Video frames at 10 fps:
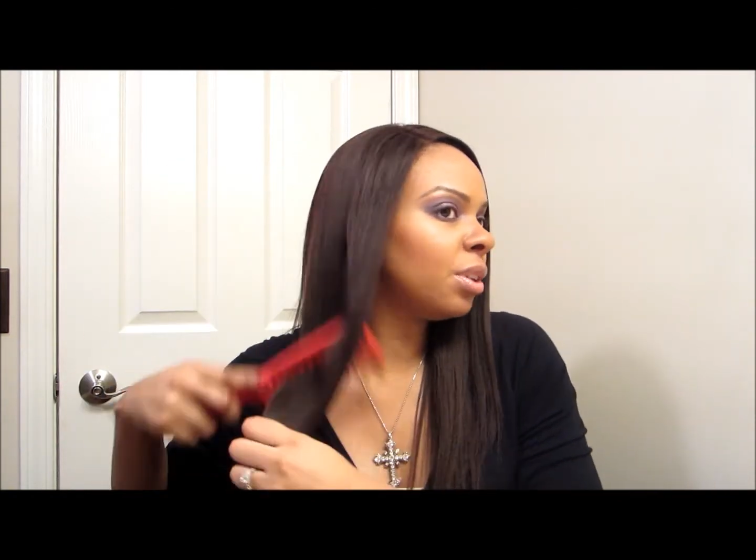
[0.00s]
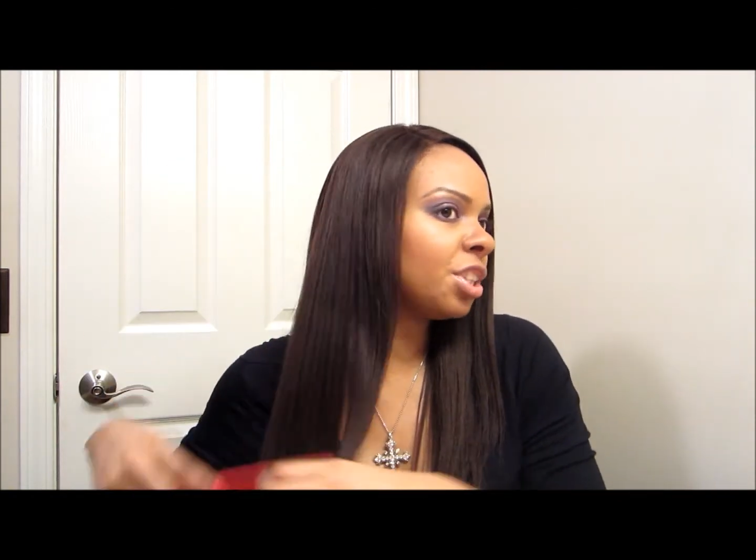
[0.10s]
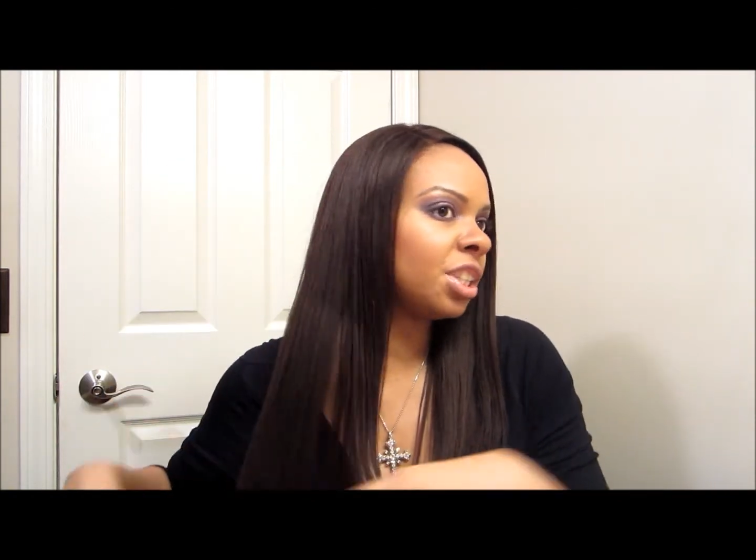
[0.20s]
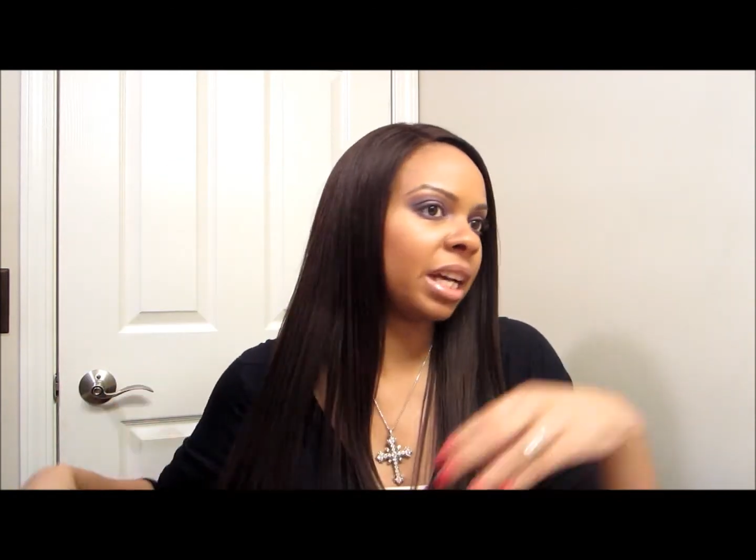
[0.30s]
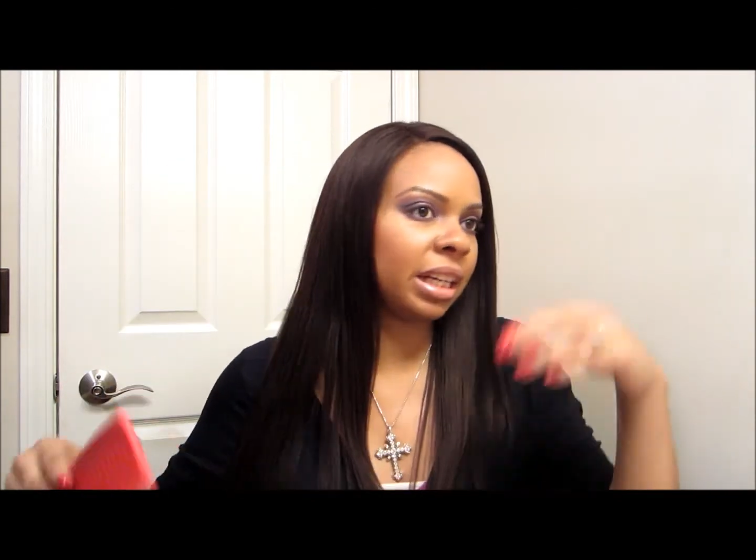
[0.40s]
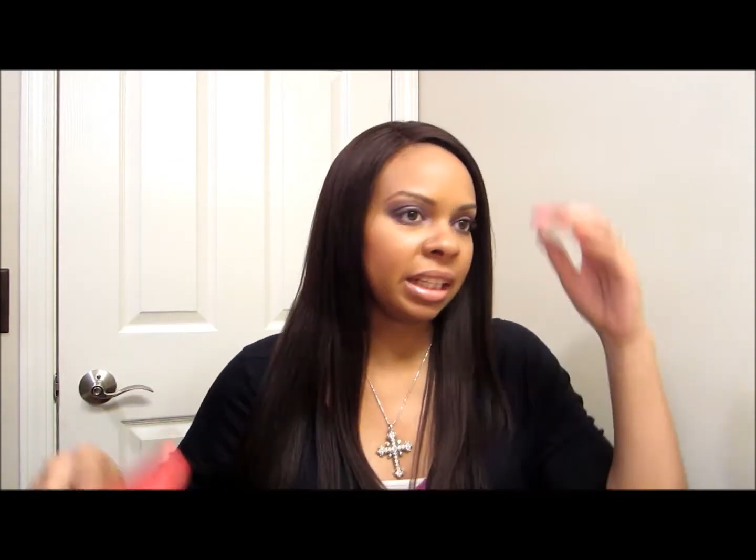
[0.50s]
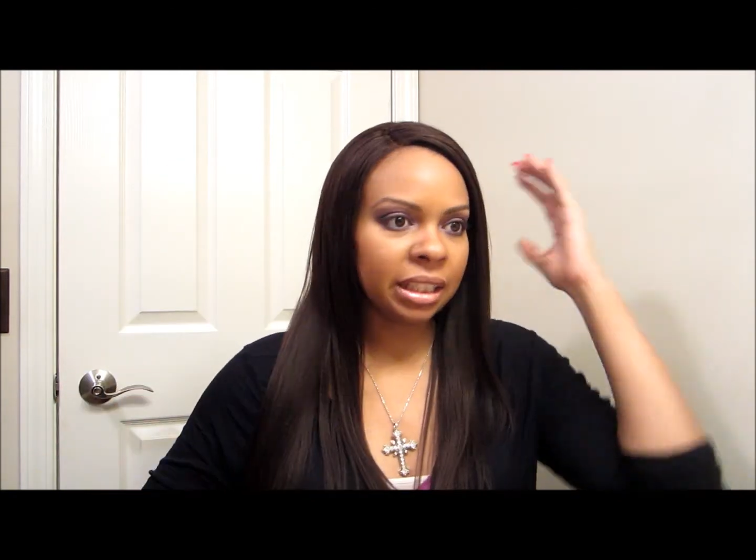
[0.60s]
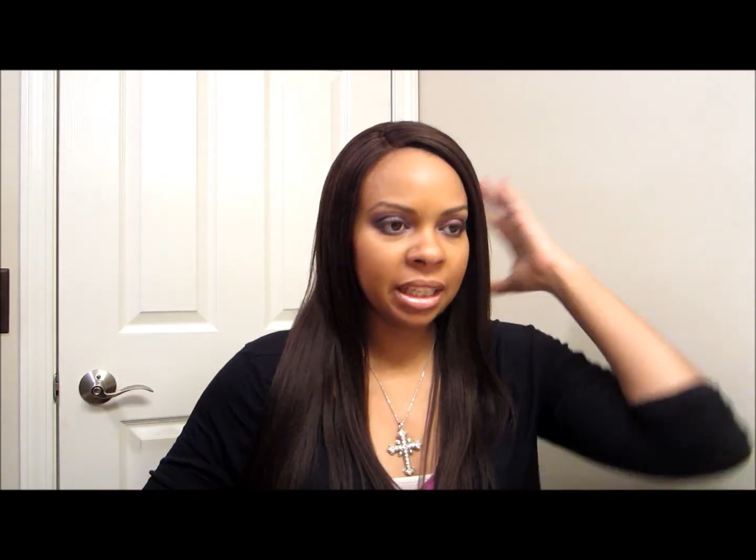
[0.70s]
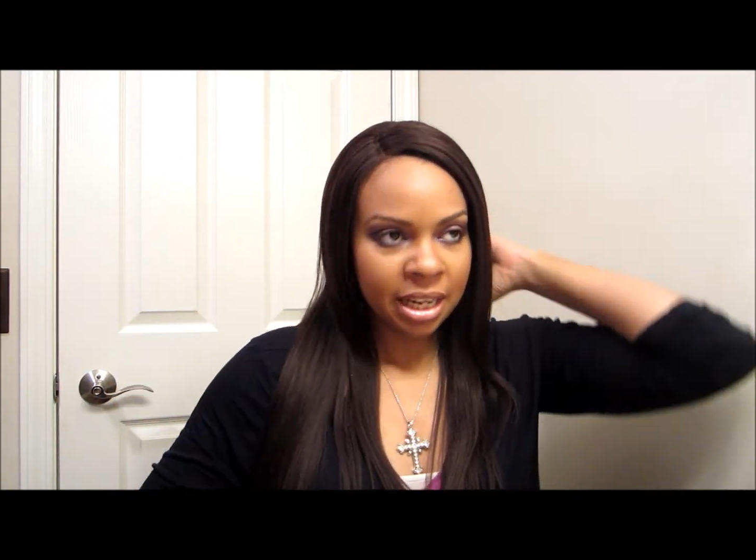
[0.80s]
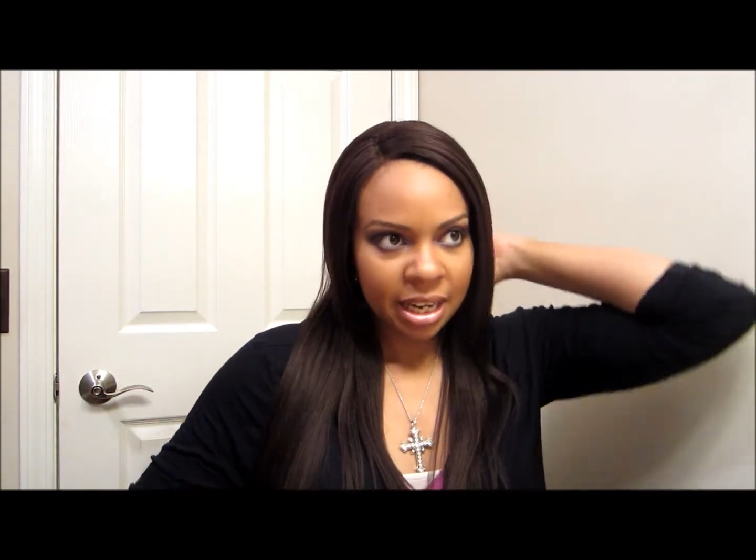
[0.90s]

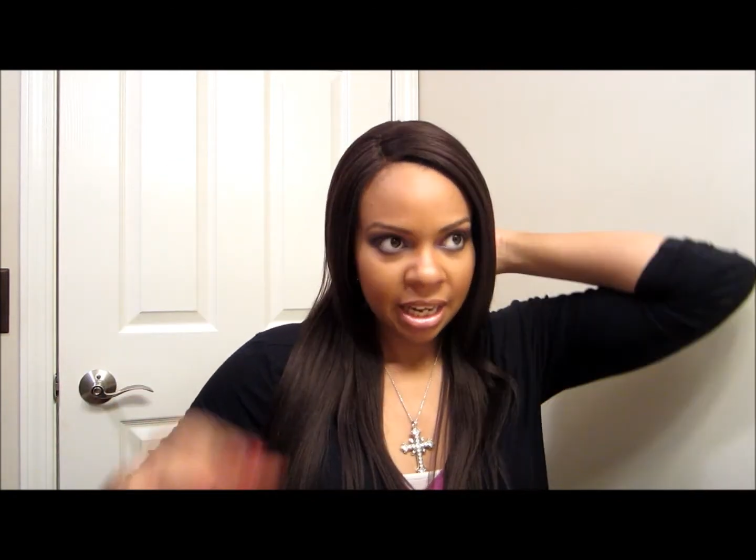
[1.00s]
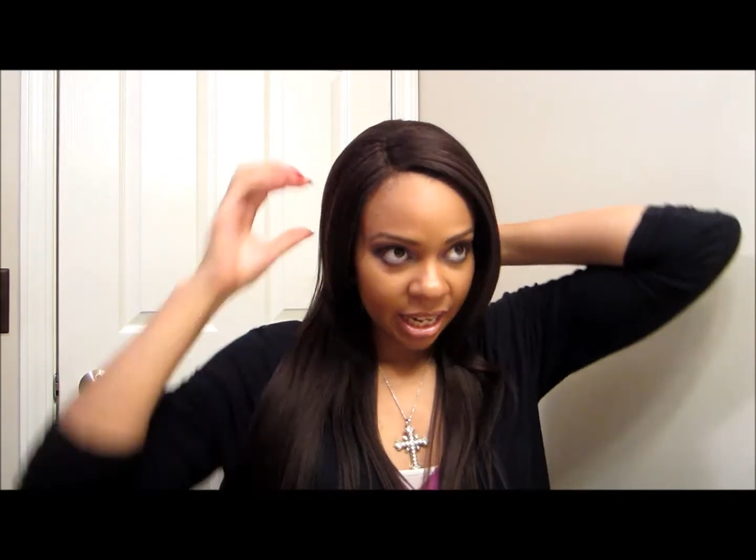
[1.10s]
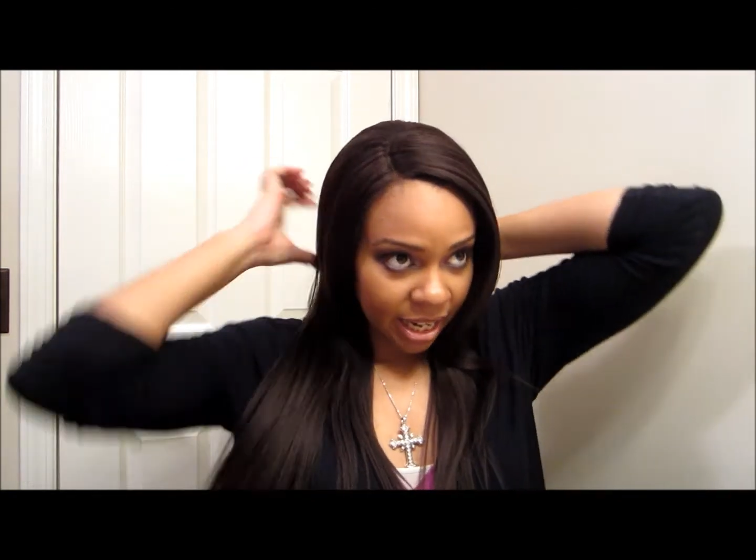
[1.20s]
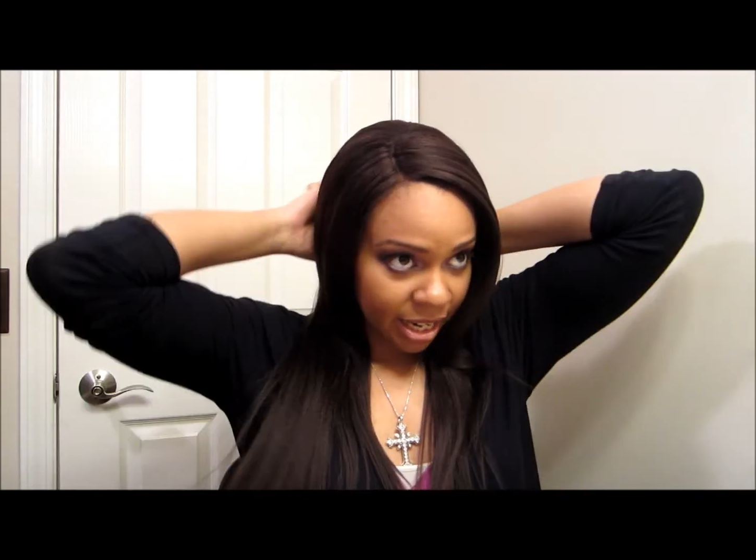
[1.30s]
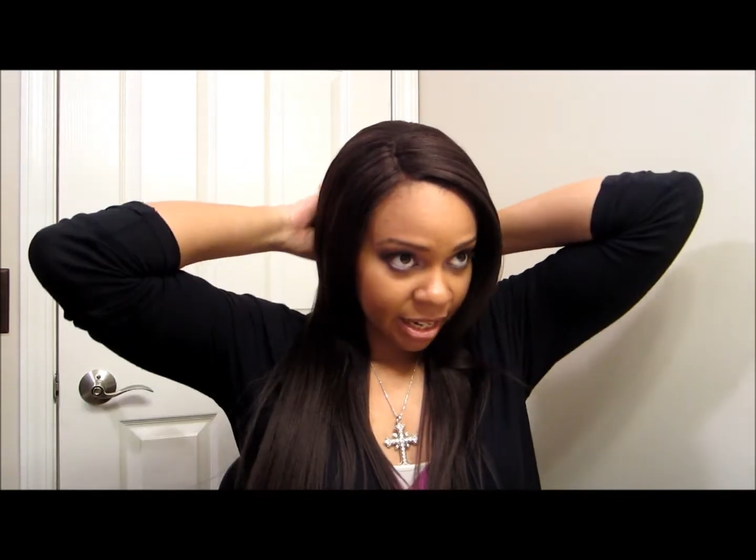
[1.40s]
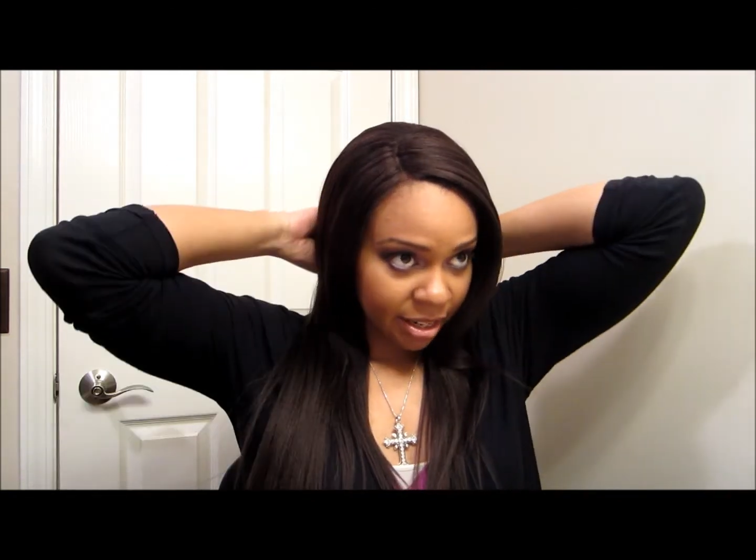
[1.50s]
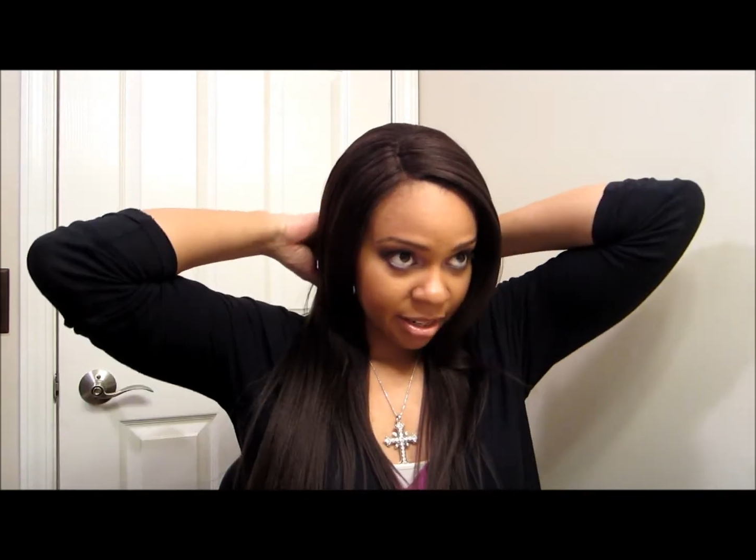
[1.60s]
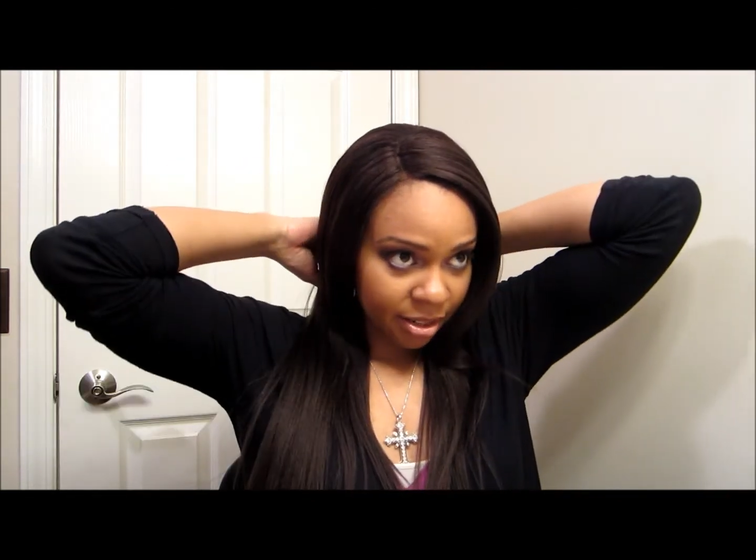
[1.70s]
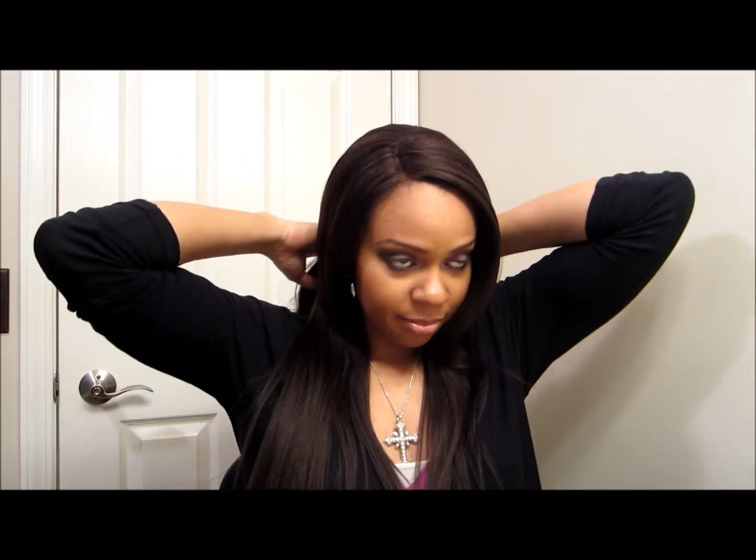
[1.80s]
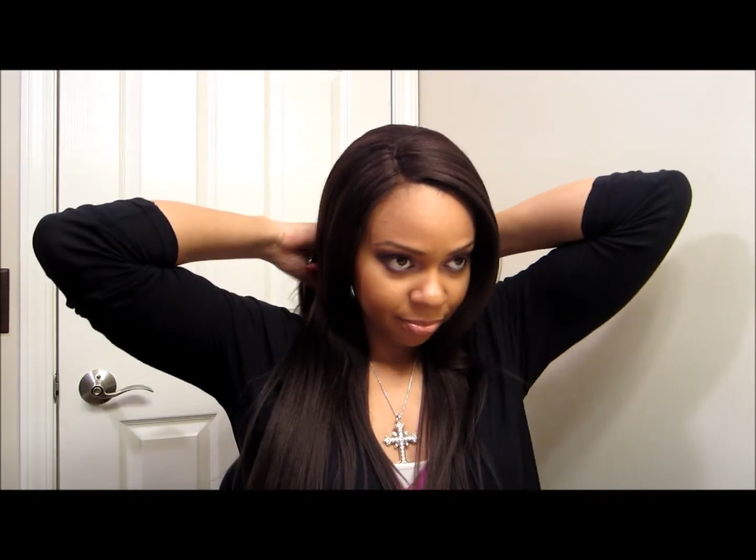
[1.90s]
shedding, and